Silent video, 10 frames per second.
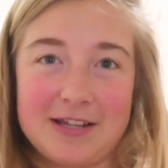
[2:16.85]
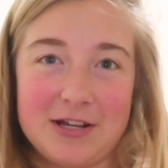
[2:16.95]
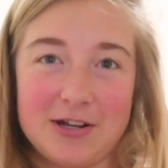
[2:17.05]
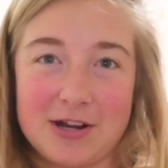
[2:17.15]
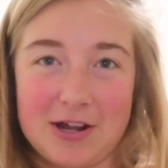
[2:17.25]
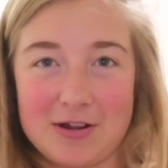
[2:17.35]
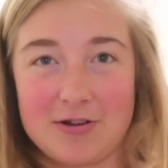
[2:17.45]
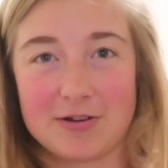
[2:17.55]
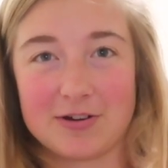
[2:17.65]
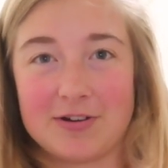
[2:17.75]
you know,
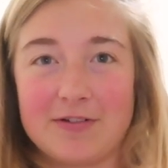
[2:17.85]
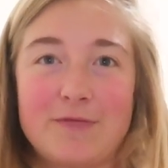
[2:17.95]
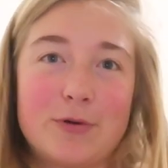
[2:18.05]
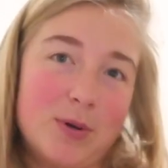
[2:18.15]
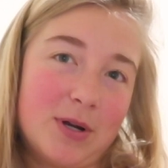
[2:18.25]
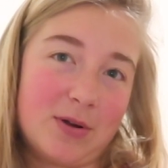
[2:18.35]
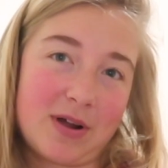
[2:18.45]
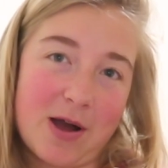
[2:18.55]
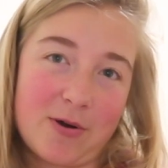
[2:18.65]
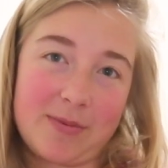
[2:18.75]
you can follow
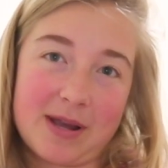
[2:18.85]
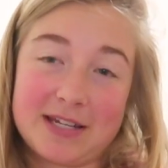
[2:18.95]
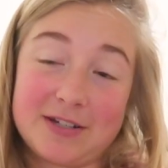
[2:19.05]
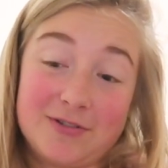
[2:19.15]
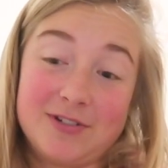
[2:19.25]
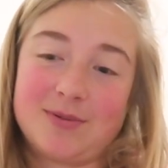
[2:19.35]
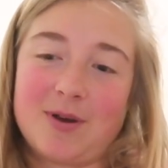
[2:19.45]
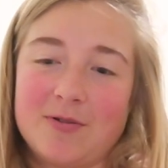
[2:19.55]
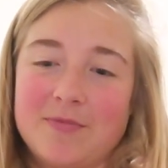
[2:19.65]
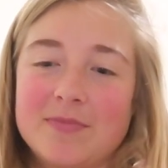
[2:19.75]
along how I'm getting on as
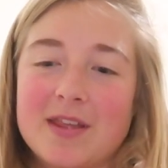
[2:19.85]
well.